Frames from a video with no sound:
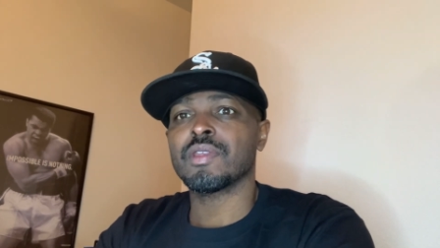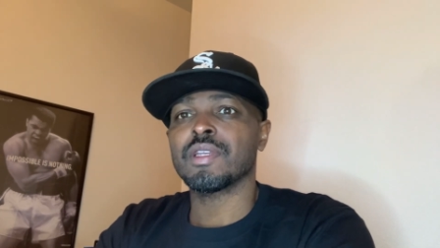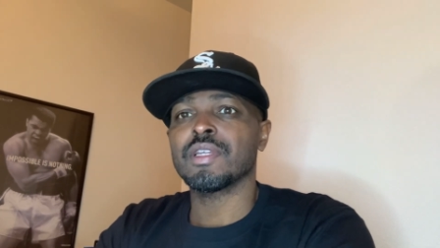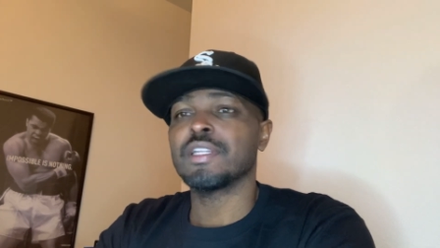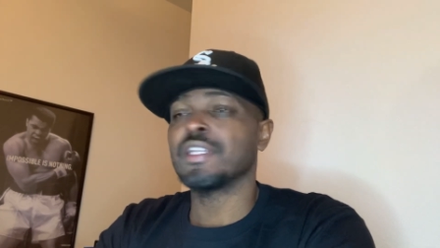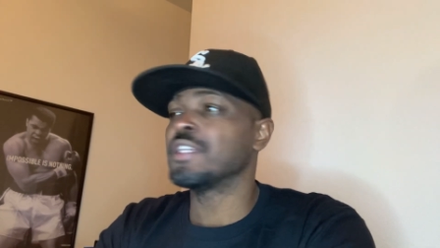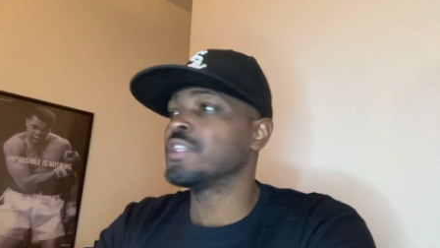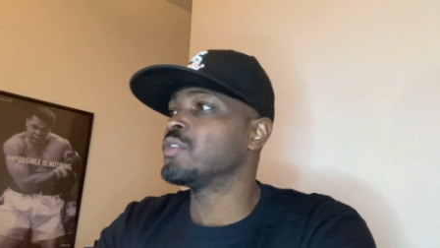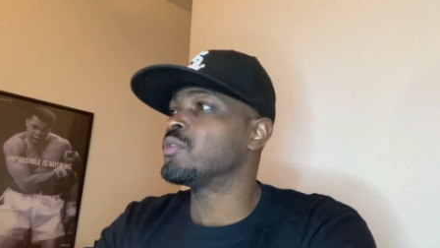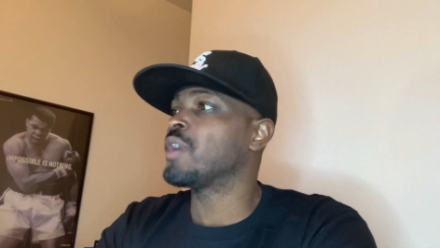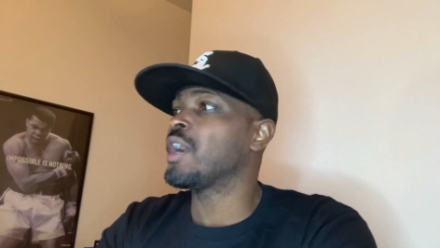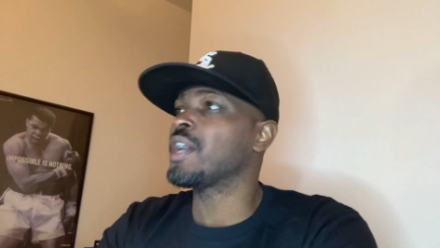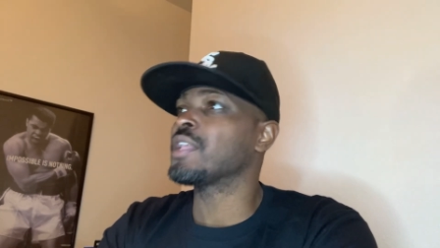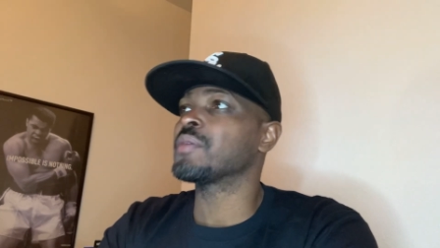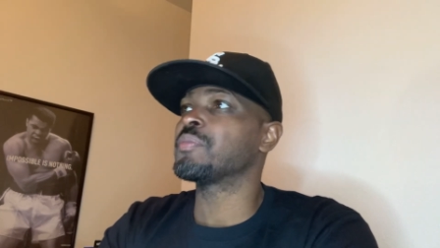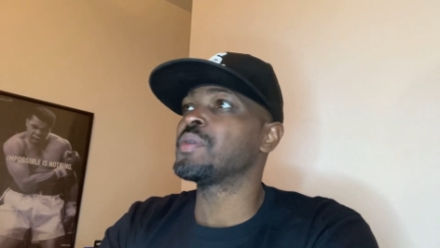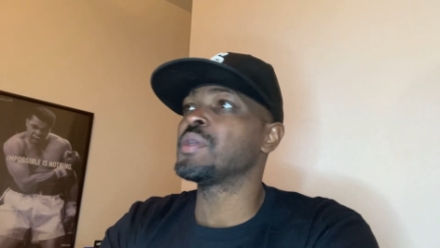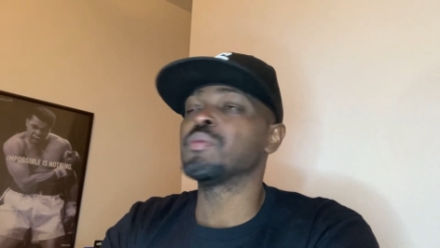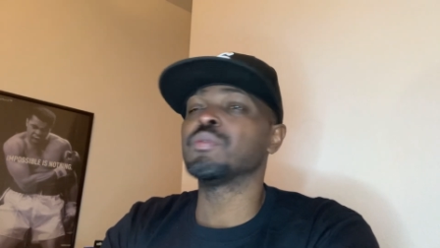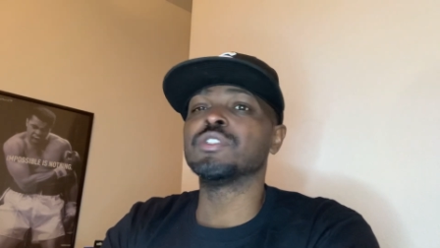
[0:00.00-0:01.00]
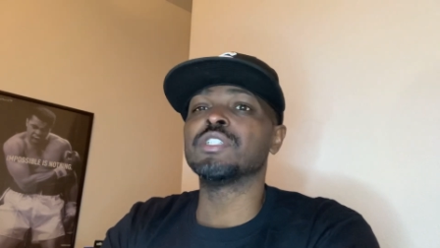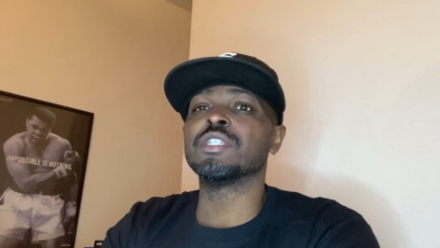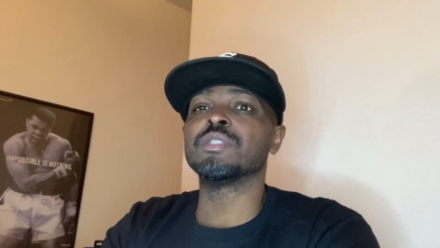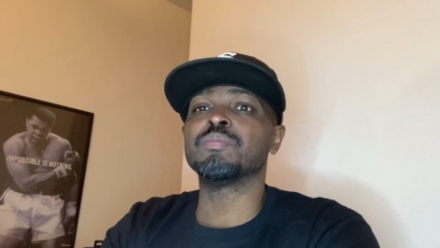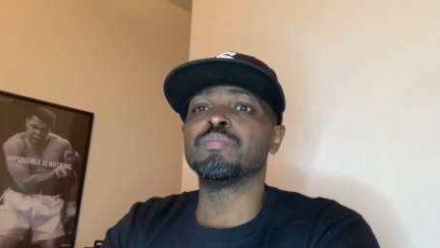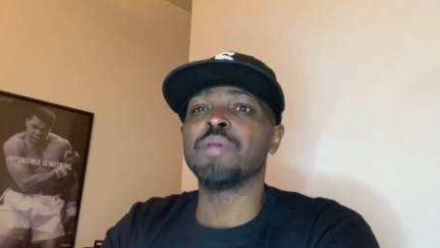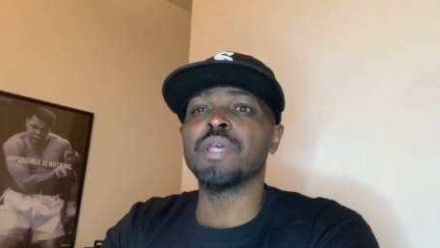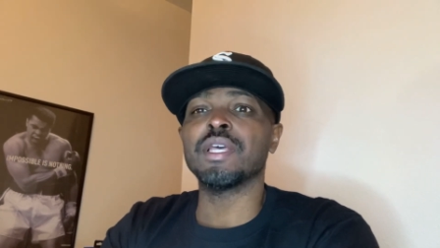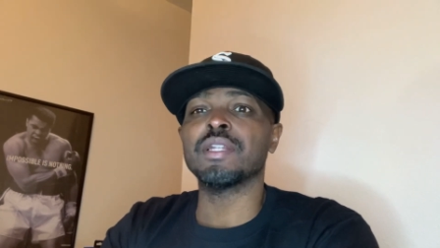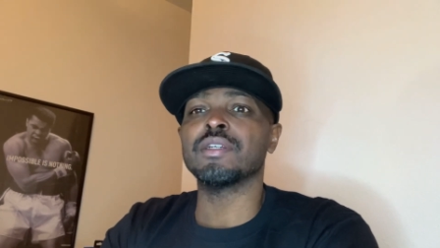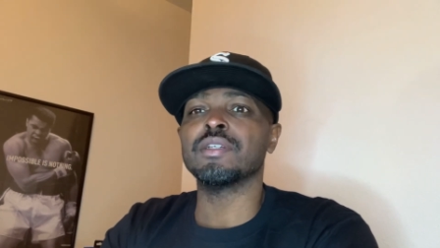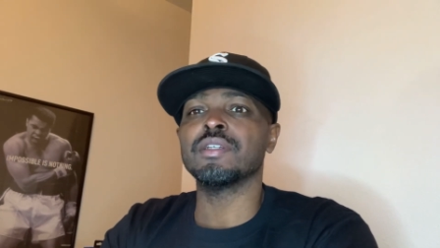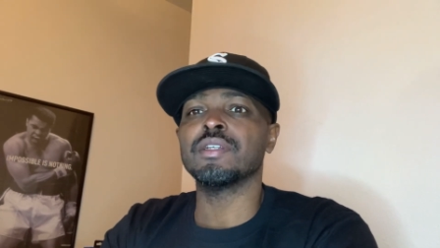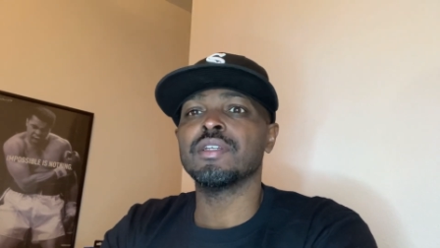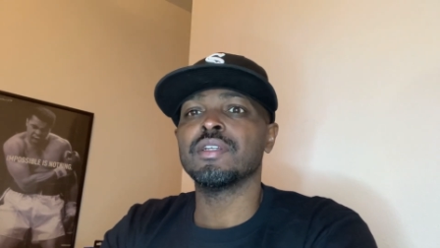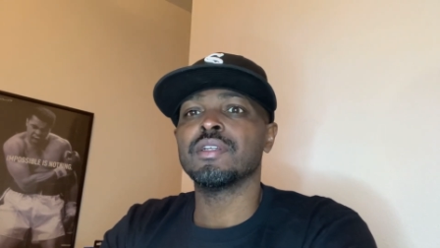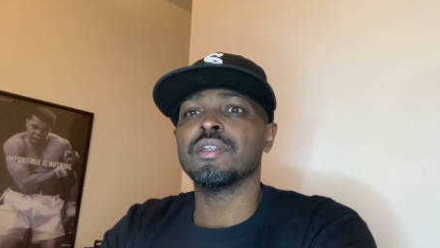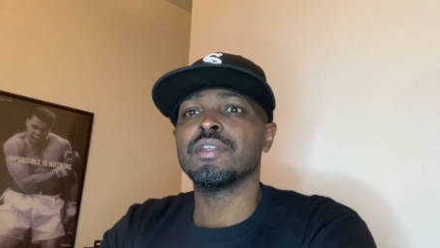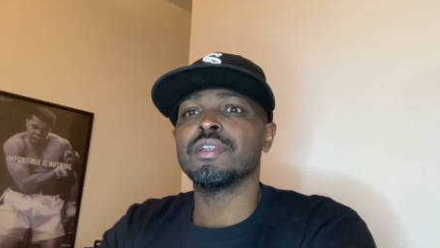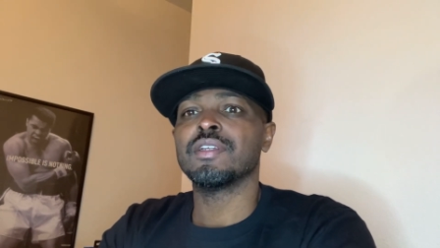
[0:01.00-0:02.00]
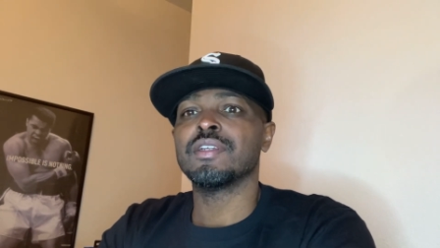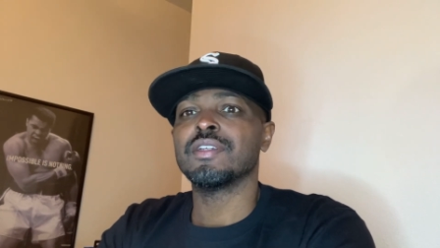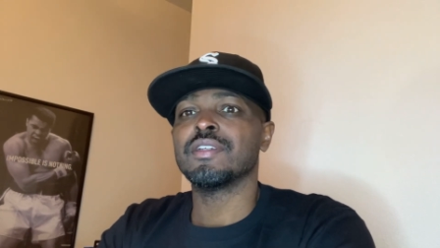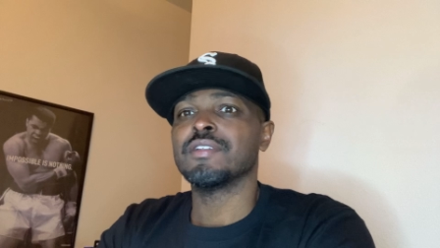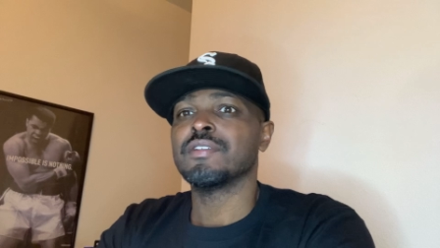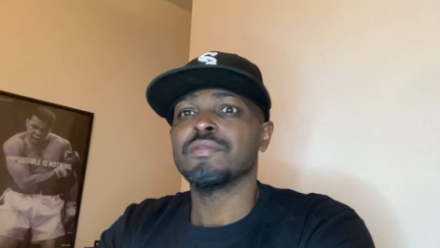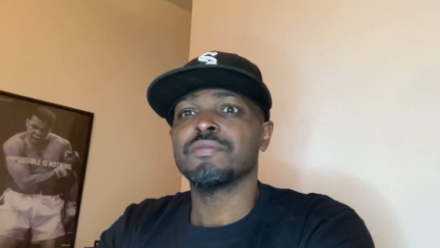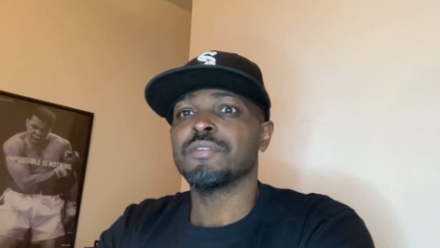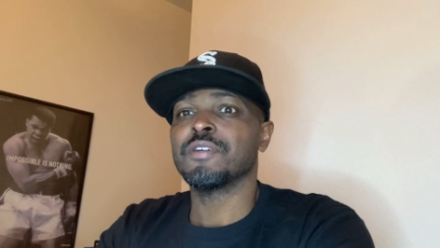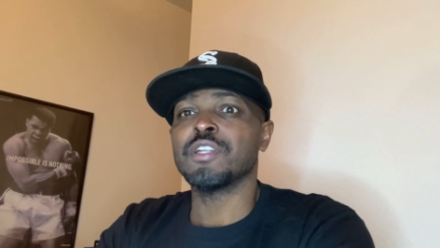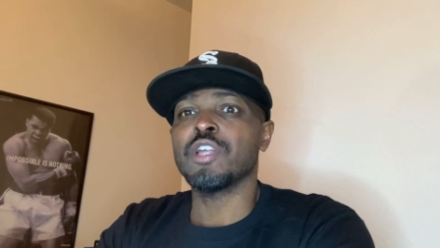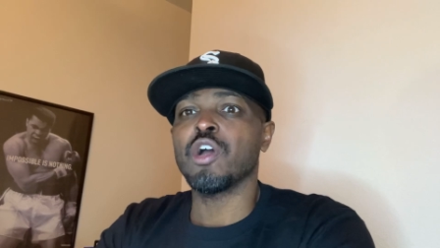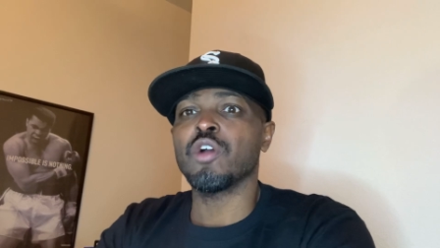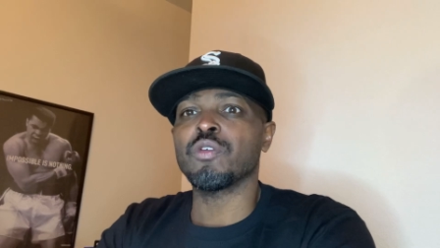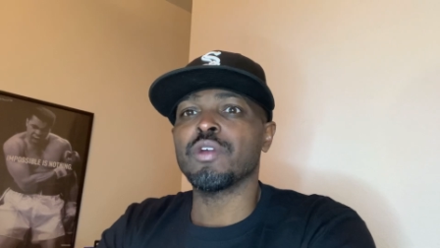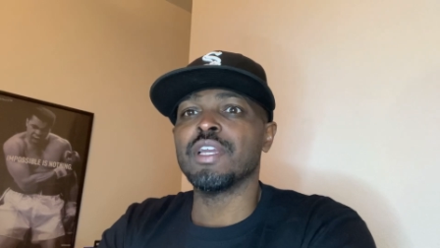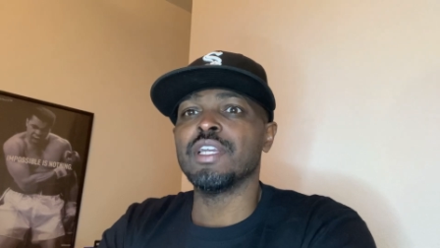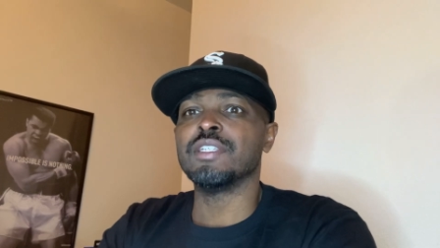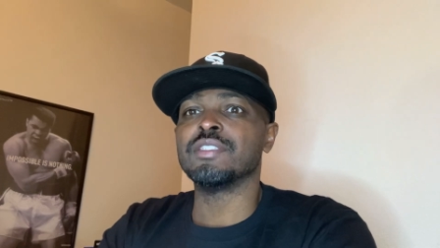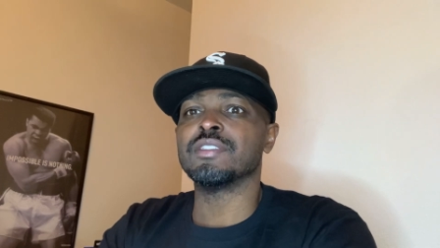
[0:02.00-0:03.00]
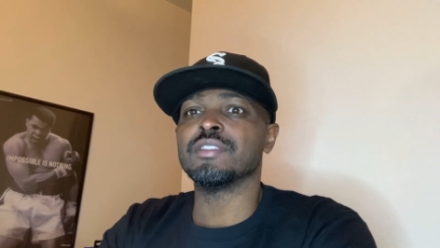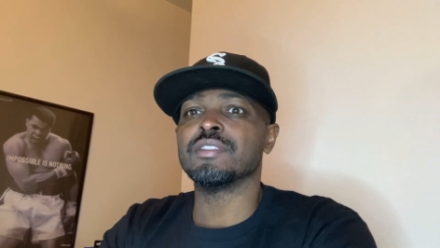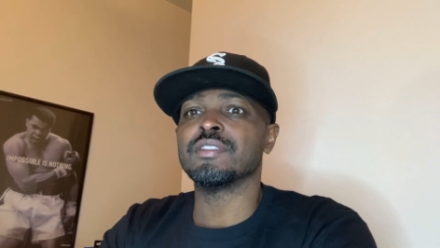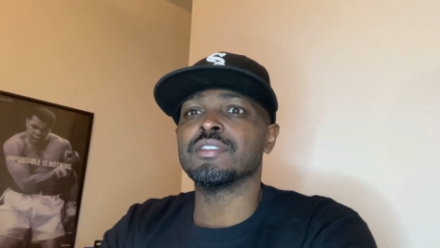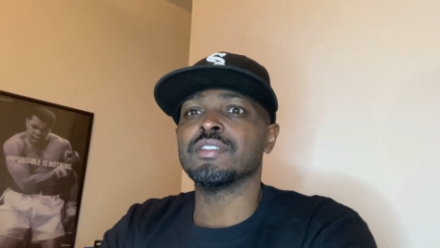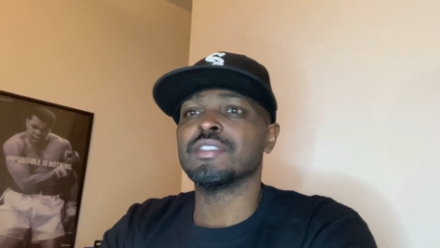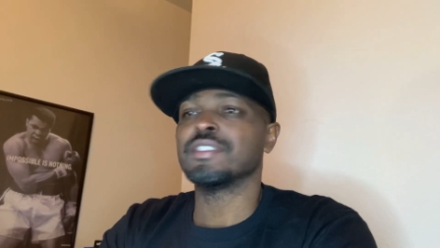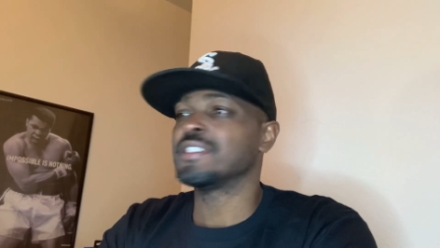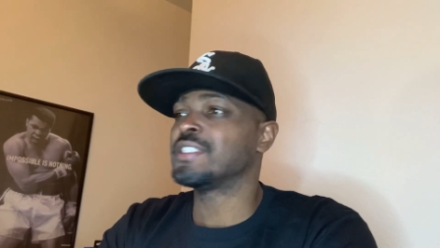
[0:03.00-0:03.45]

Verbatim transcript: Then you other people just bitter for no reason.